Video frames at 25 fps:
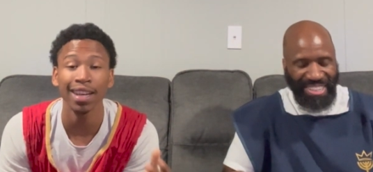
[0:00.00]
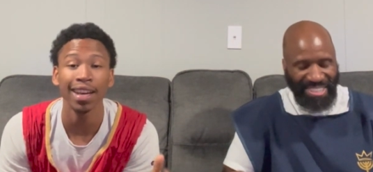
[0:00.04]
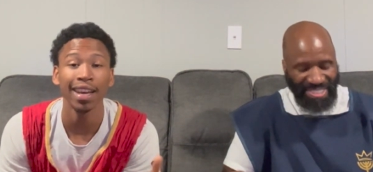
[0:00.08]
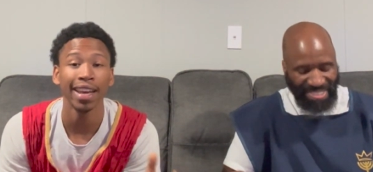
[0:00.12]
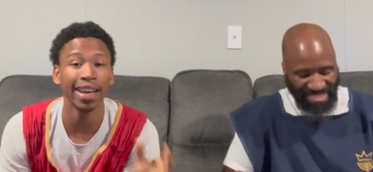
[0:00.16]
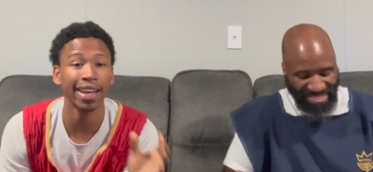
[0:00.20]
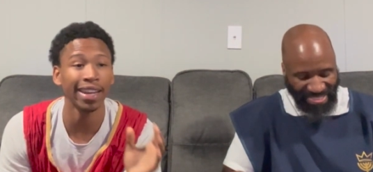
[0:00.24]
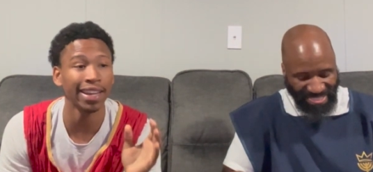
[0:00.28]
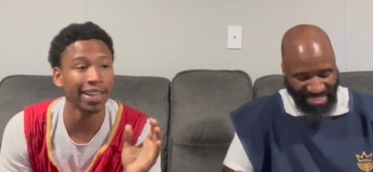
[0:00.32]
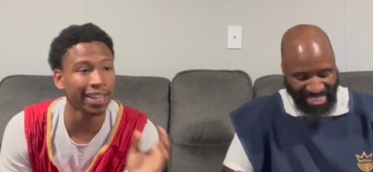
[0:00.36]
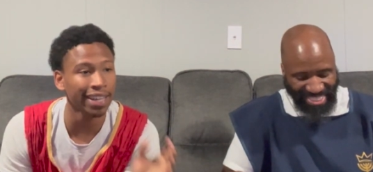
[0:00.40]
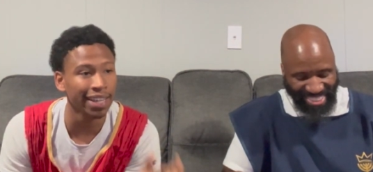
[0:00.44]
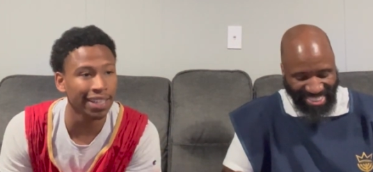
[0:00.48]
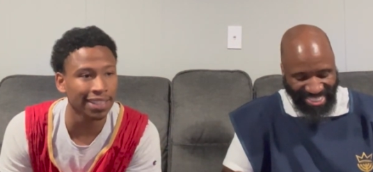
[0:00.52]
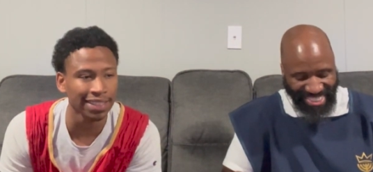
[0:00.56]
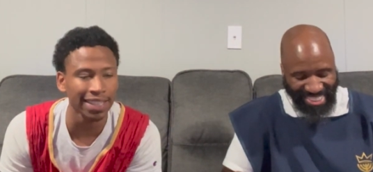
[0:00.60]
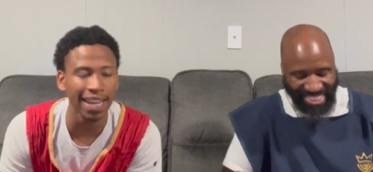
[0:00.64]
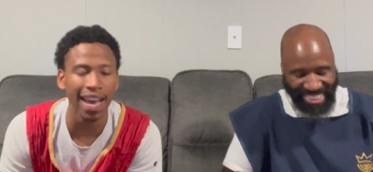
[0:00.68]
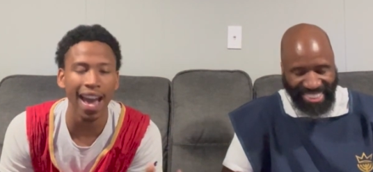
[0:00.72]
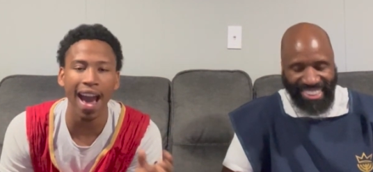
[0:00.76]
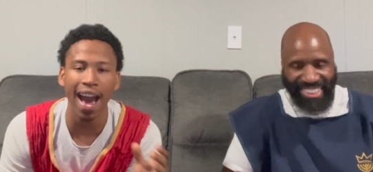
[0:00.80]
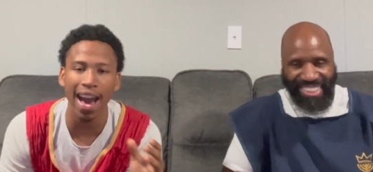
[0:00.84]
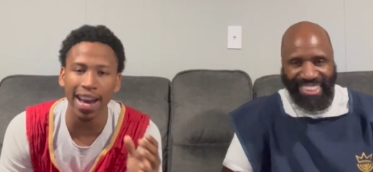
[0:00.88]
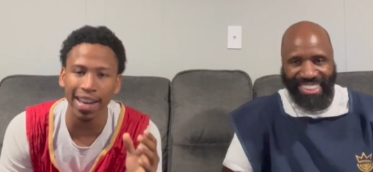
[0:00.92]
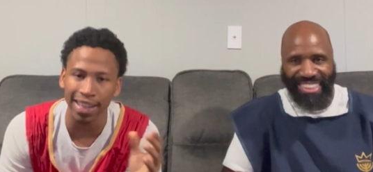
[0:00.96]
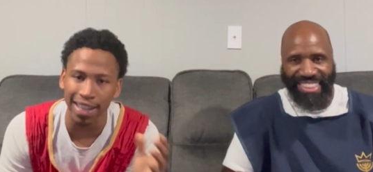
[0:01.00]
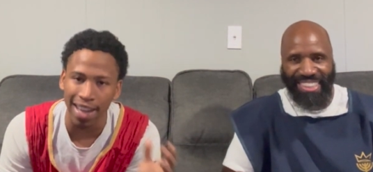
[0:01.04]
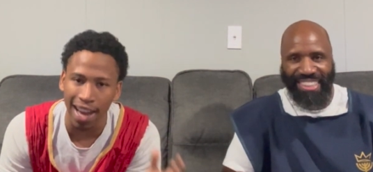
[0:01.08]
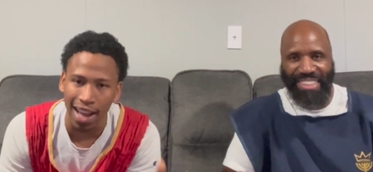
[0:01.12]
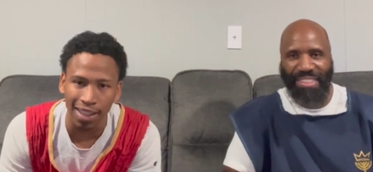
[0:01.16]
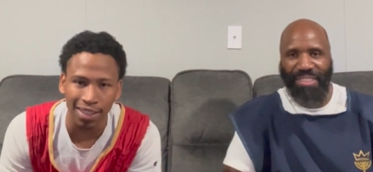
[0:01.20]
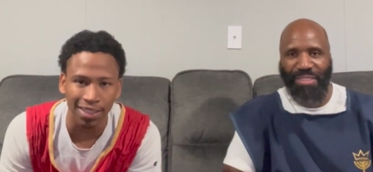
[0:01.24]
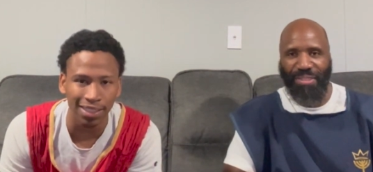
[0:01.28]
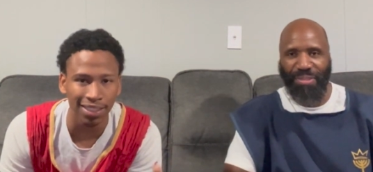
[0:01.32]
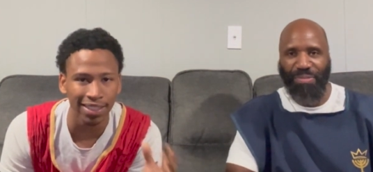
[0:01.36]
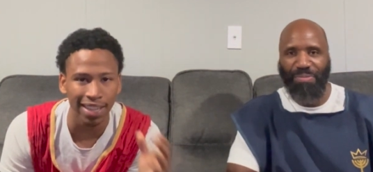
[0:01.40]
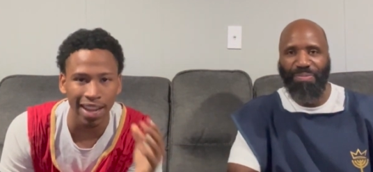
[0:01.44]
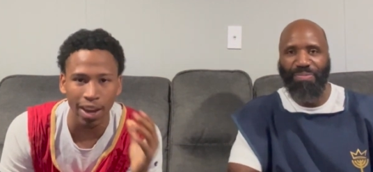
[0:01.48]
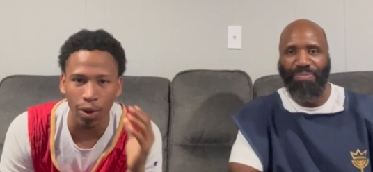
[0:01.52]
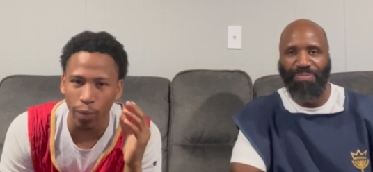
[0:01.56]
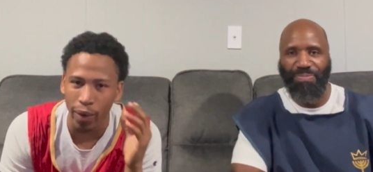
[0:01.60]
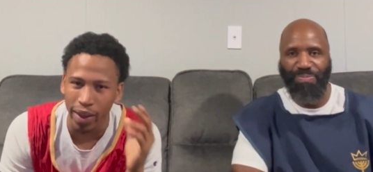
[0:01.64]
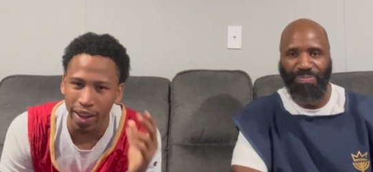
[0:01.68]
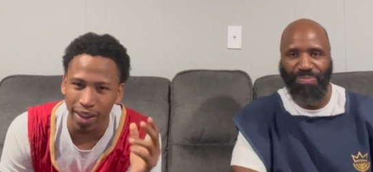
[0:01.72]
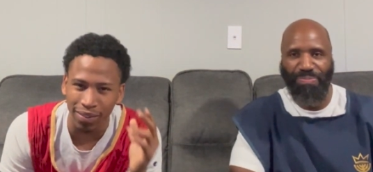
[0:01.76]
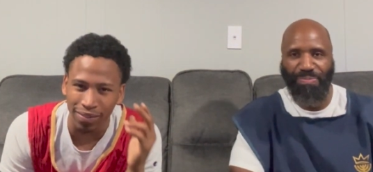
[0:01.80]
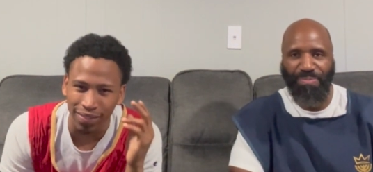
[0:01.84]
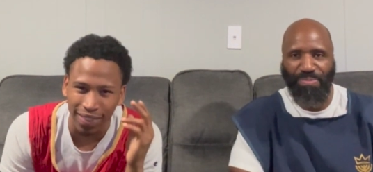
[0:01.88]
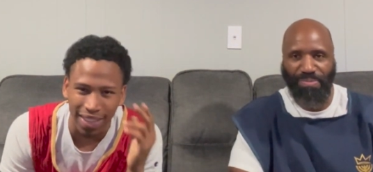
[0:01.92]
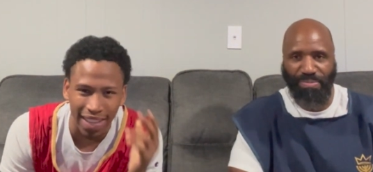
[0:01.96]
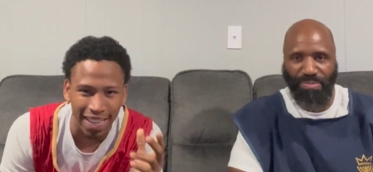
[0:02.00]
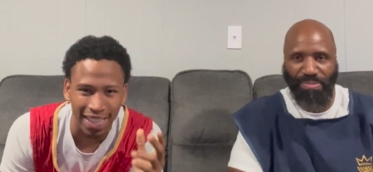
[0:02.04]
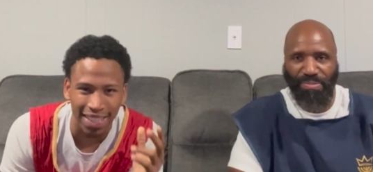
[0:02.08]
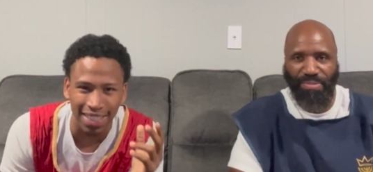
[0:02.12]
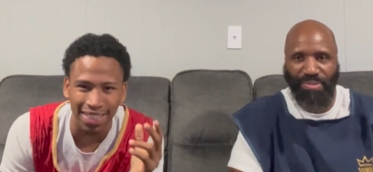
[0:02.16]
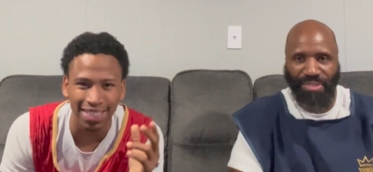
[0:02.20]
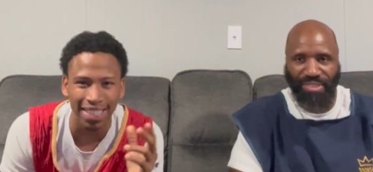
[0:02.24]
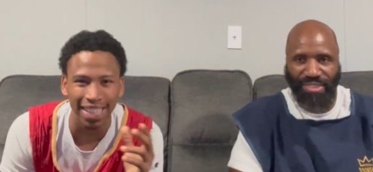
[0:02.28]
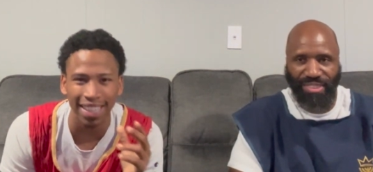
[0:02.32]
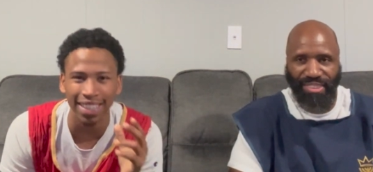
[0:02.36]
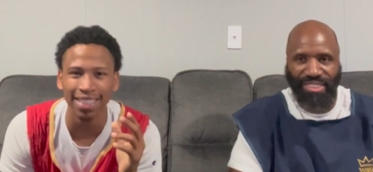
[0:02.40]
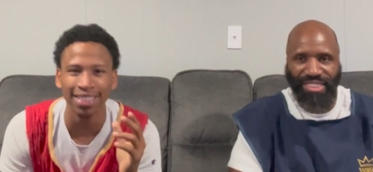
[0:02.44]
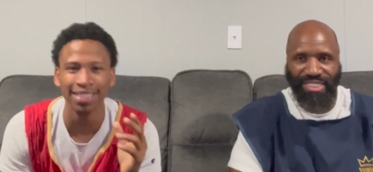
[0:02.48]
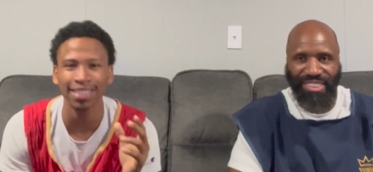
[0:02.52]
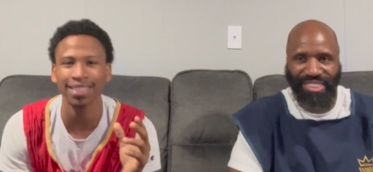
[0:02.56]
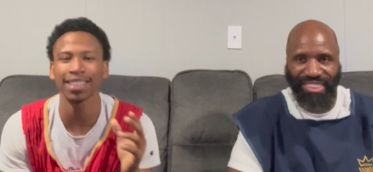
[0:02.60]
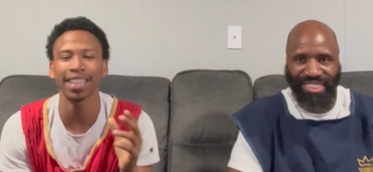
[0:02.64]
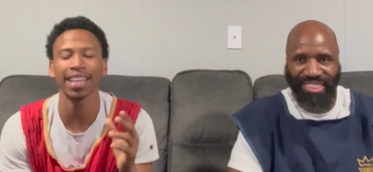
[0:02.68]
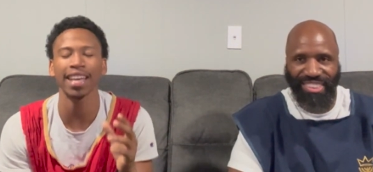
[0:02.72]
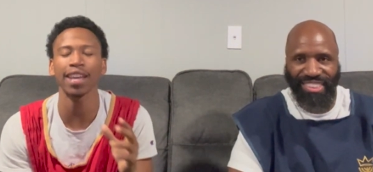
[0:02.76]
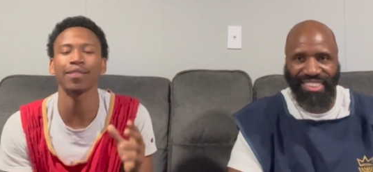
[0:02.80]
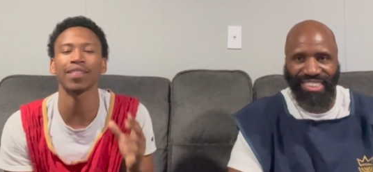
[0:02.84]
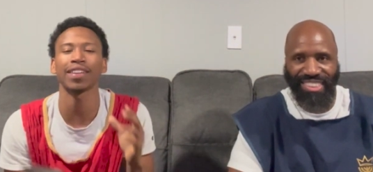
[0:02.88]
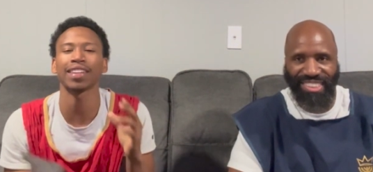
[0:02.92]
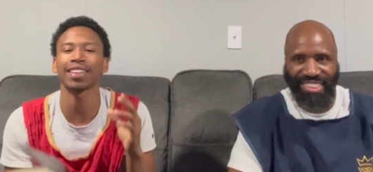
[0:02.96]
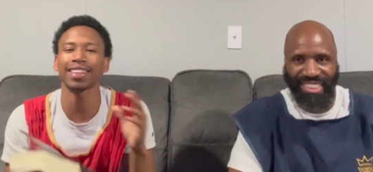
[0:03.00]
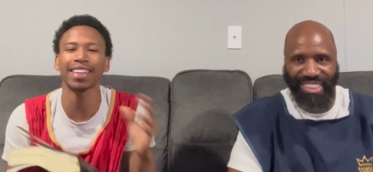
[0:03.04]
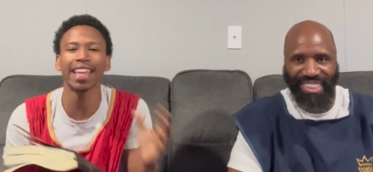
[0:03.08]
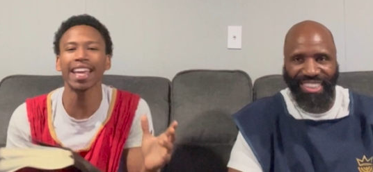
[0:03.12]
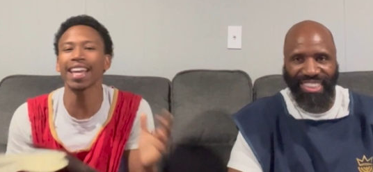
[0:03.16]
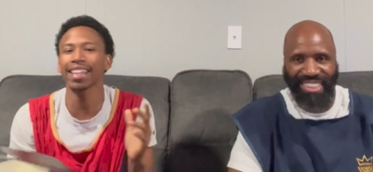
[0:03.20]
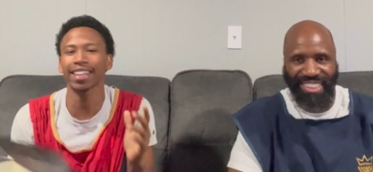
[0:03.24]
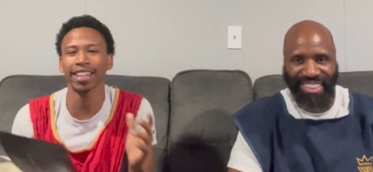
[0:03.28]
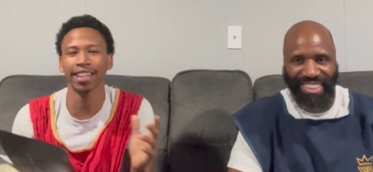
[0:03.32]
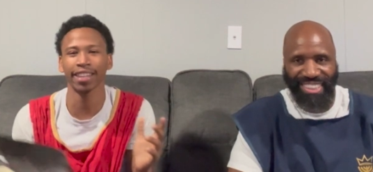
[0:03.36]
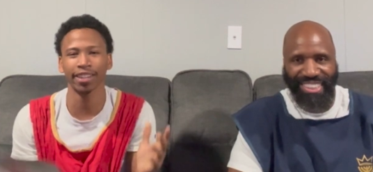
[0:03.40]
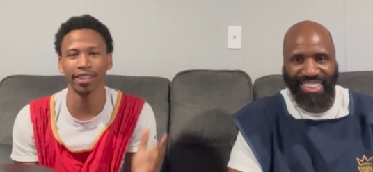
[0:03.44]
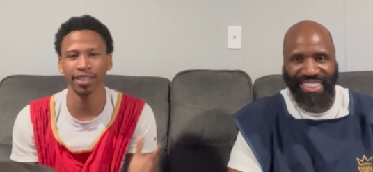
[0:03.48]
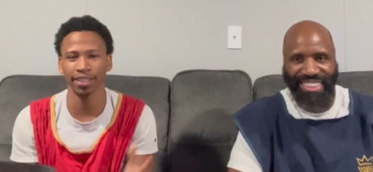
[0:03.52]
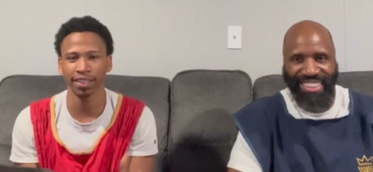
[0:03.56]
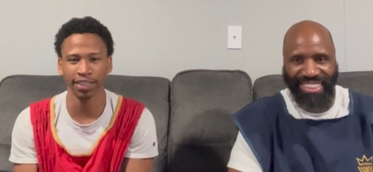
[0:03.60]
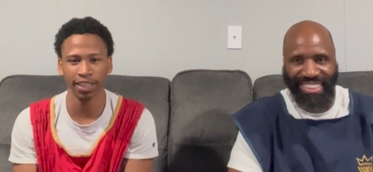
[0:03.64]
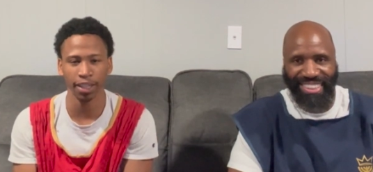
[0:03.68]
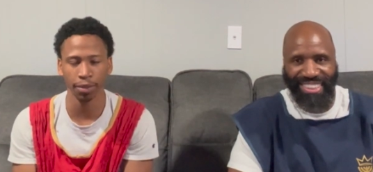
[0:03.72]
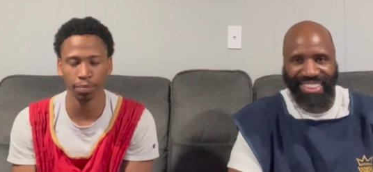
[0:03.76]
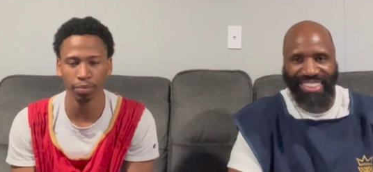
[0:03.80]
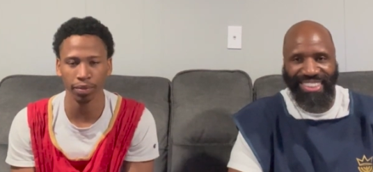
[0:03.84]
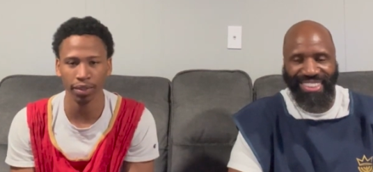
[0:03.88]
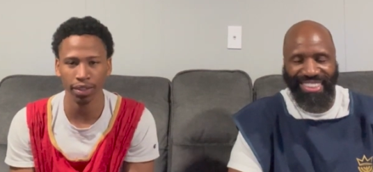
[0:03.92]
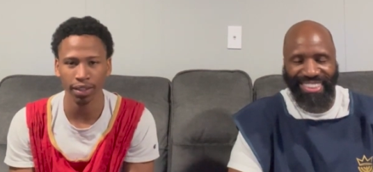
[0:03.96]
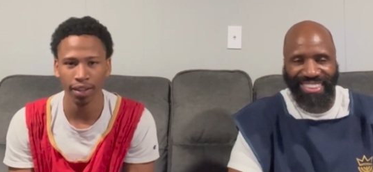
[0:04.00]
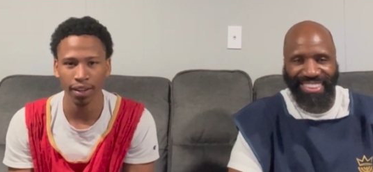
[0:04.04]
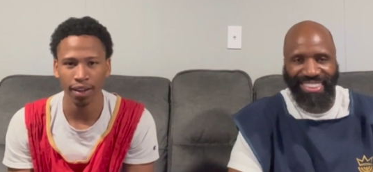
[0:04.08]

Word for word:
Speaker 1: and it cuts that ideology and that way of thinking to to even think that they're separate.